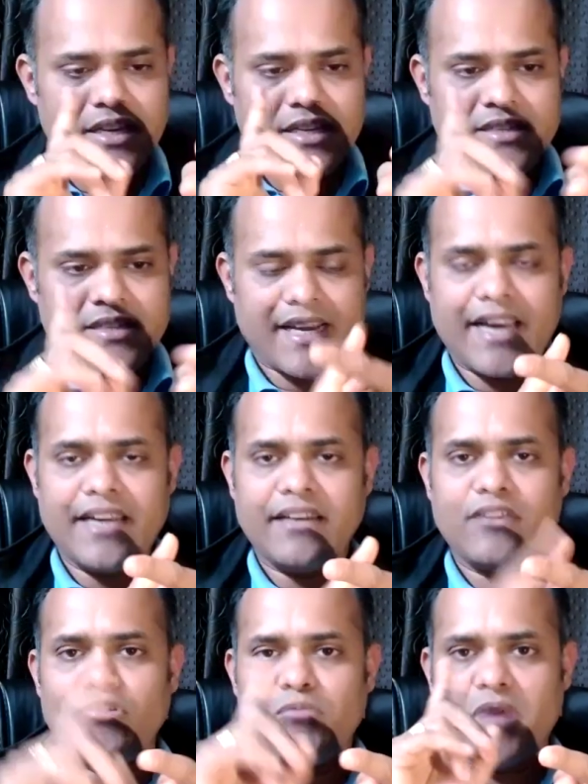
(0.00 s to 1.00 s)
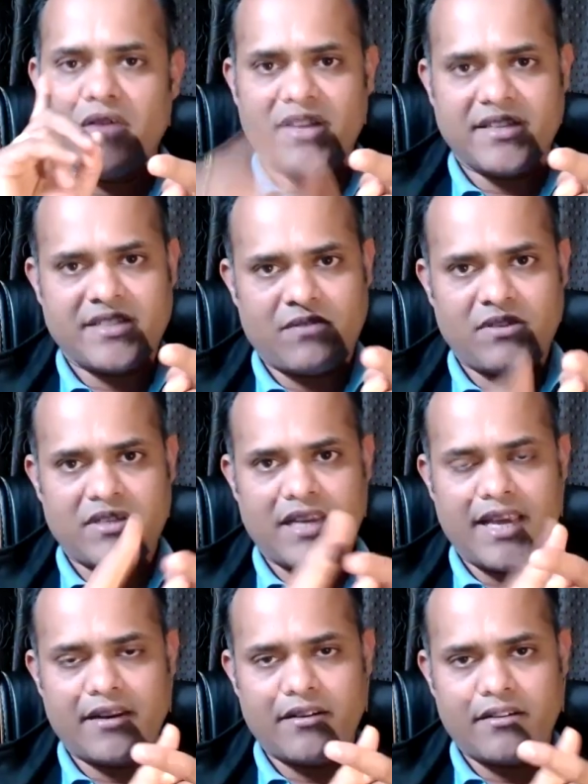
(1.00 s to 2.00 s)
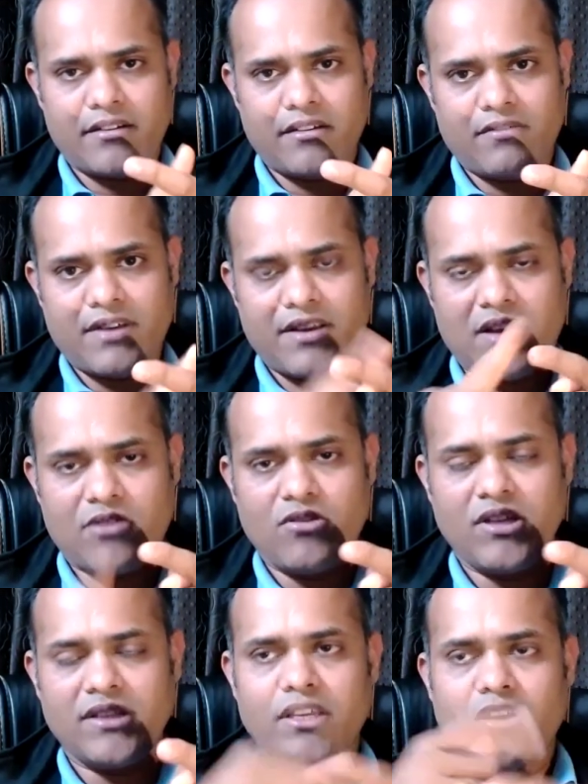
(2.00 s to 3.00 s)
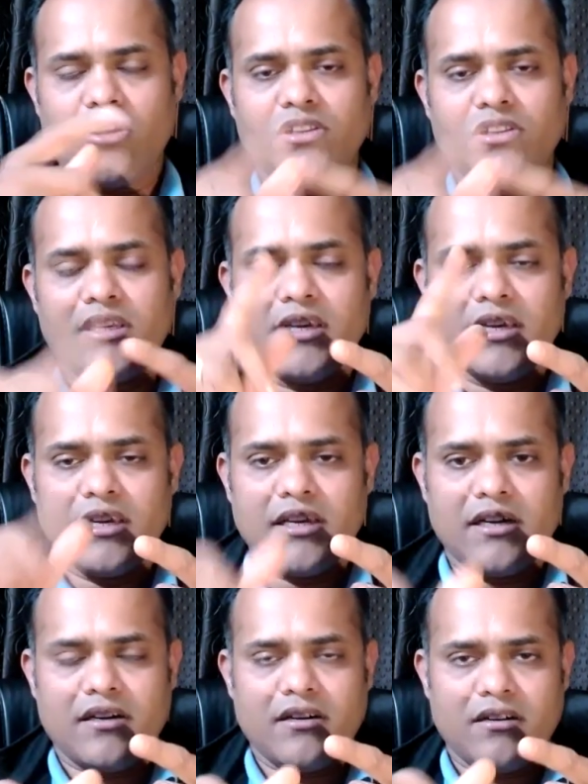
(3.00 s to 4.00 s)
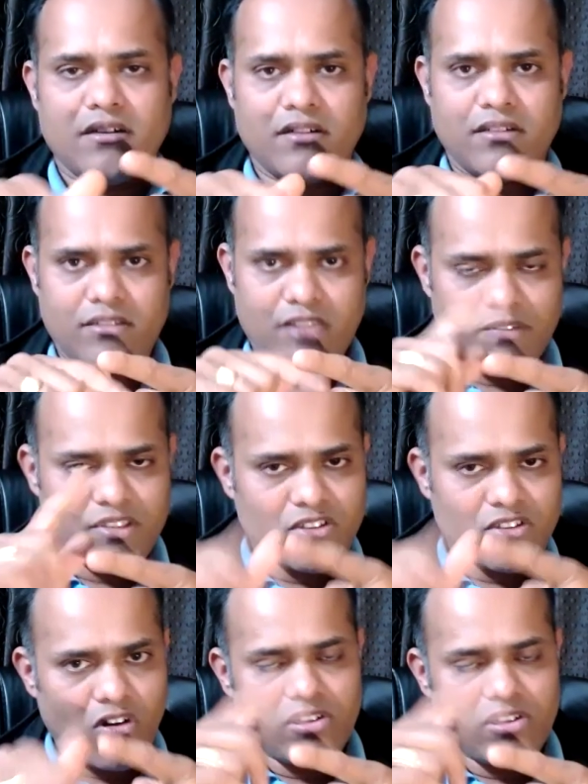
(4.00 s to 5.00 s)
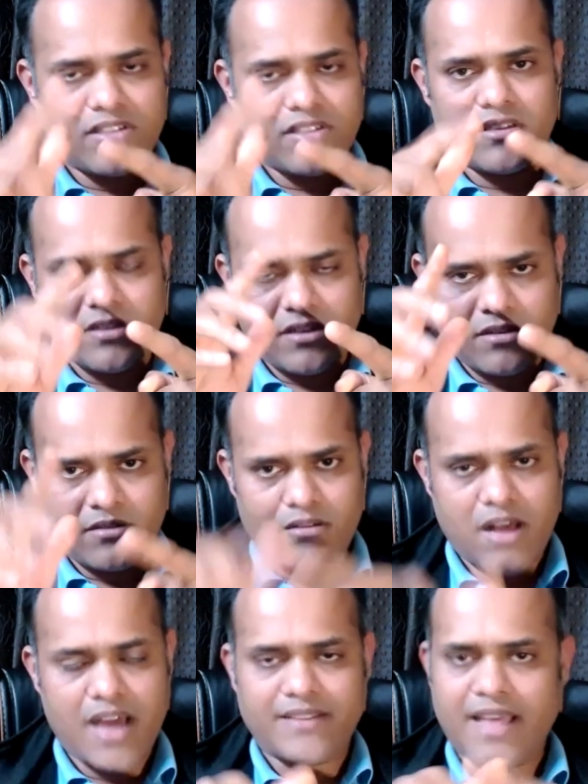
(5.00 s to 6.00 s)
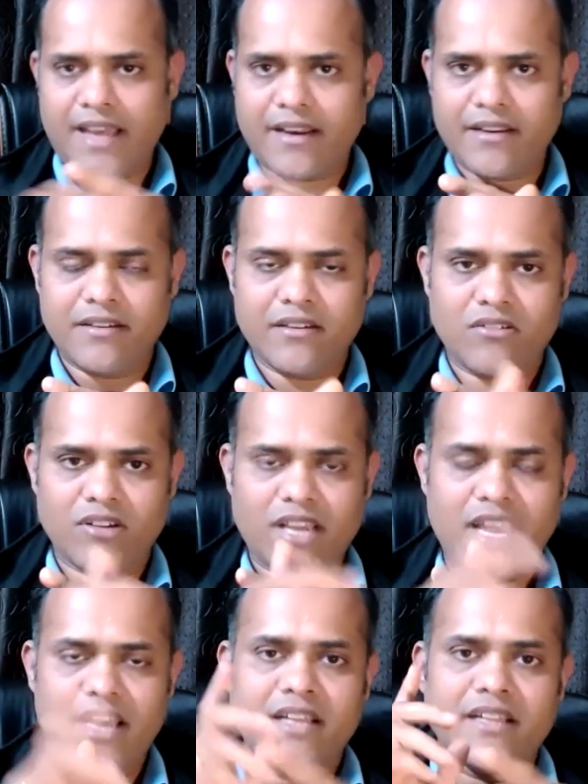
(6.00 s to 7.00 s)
Second, you'll be having a service layer where you are doing the all the service calls are there. Okay.